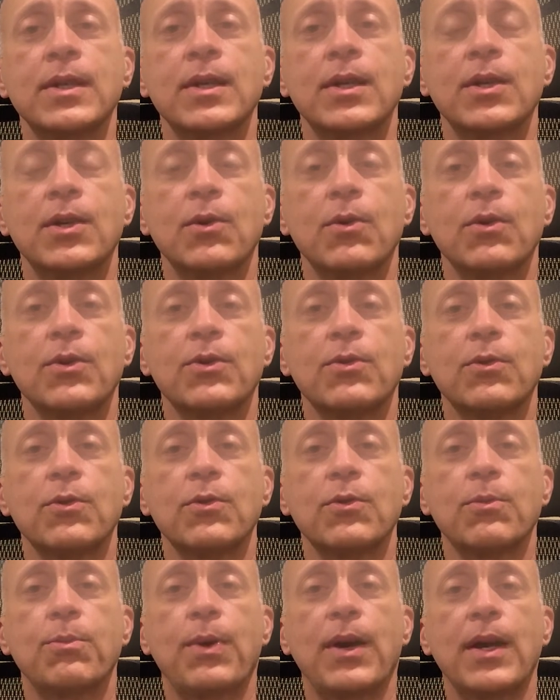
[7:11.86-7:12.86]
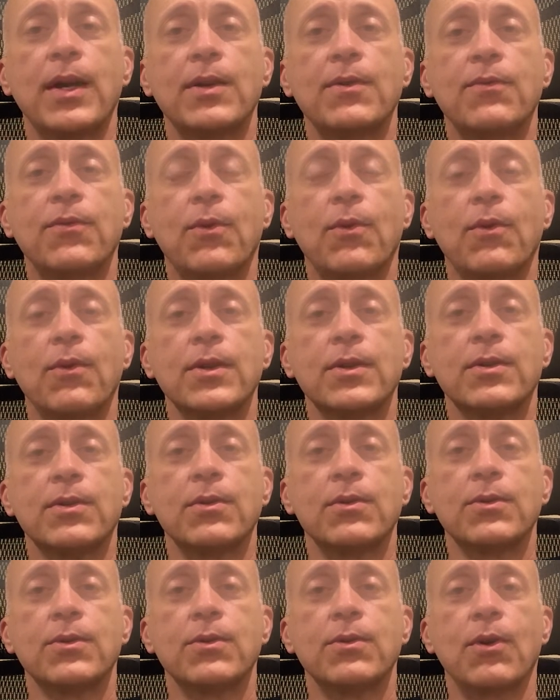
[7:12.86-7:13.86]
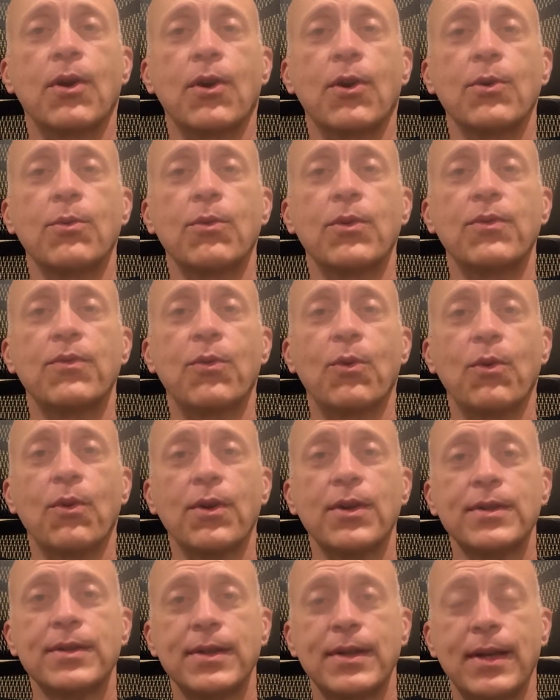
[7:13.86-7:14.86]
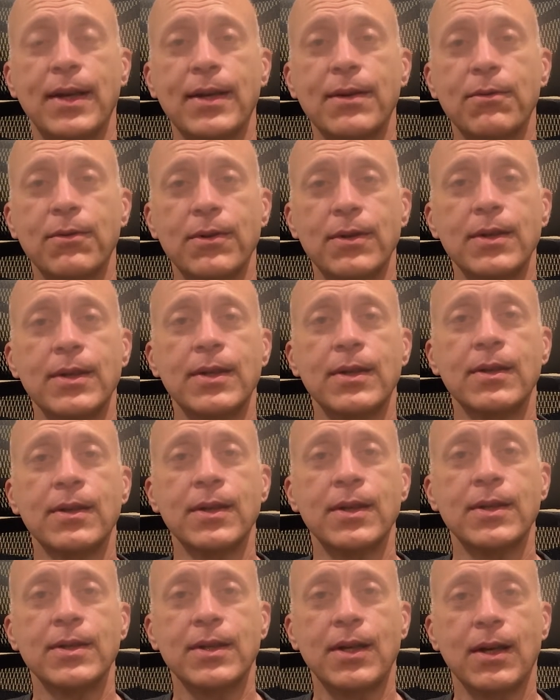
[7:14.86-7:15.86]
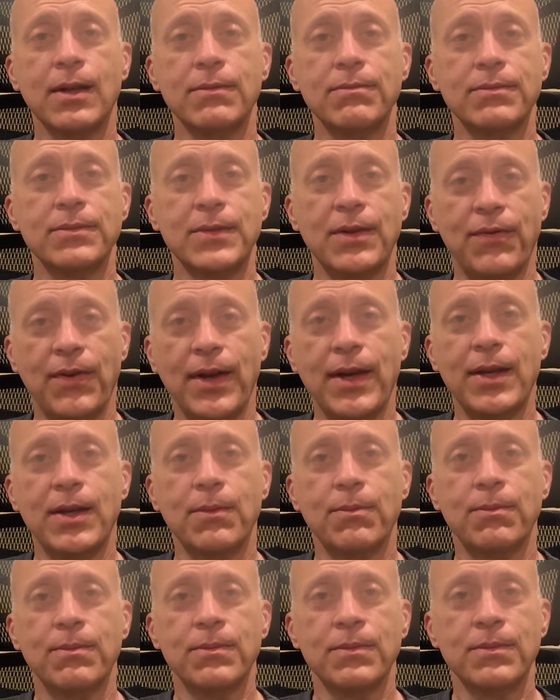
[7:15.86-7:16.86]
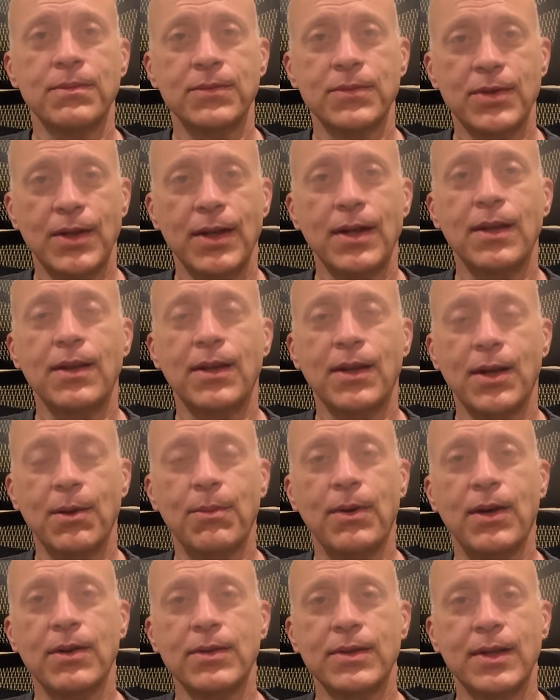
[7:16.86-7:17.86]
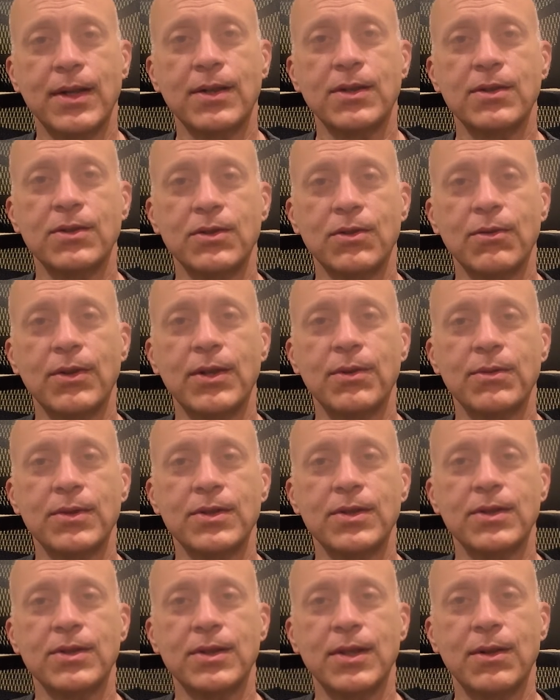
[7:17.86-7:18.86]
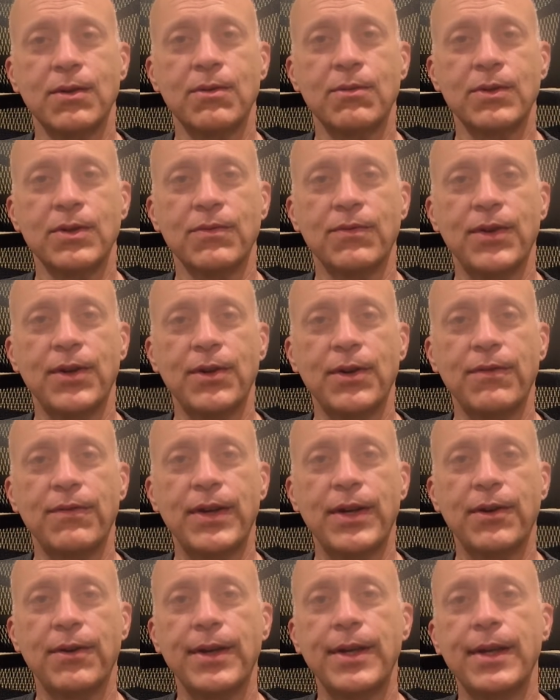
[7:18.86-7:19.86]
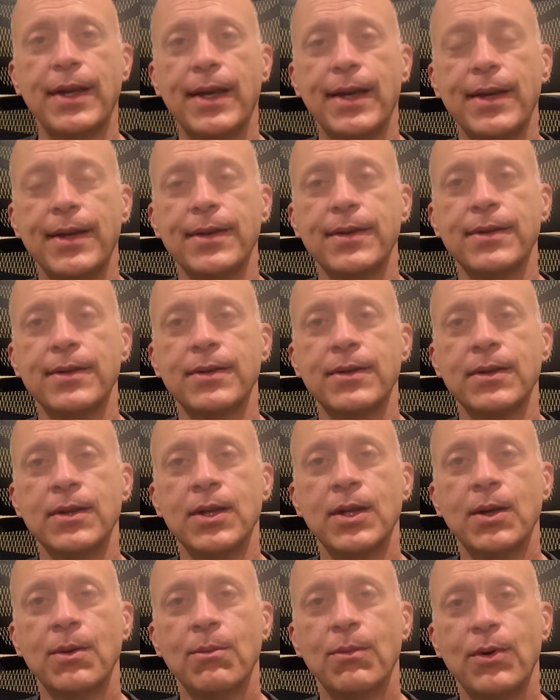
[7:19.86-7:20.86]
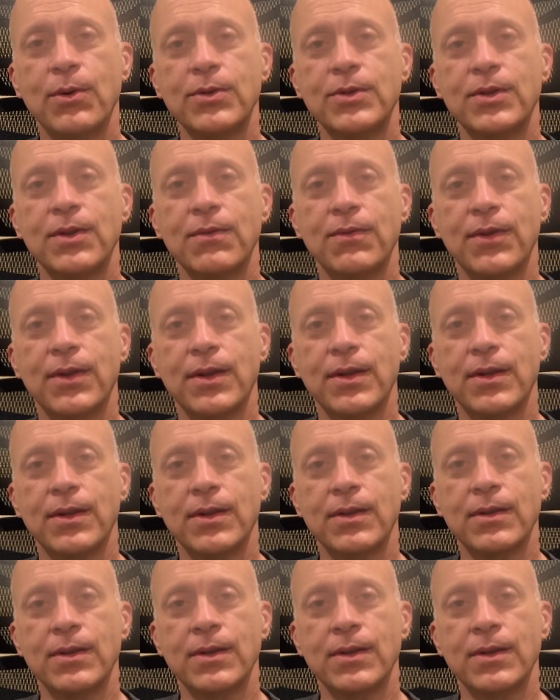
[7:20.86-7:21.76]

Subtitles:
going through pine forest, going through hardwood forest, and I really thought, if I had to say anything about section 3, it was just that it was very varied, and most of the